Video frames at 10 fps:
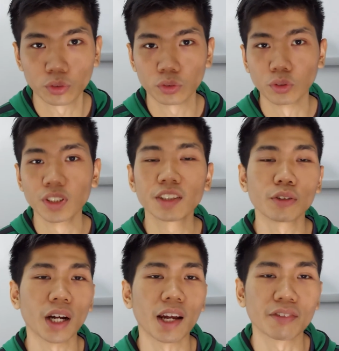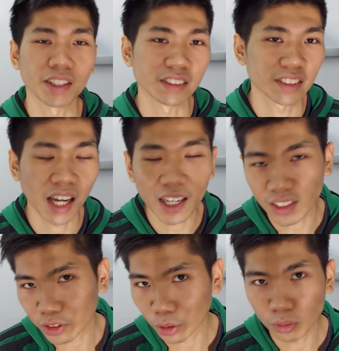you need to have a side
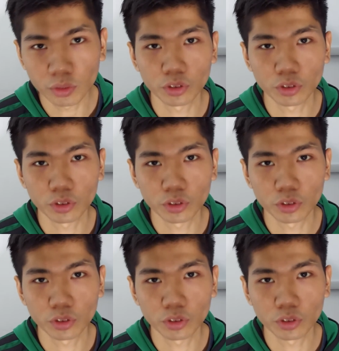hustle.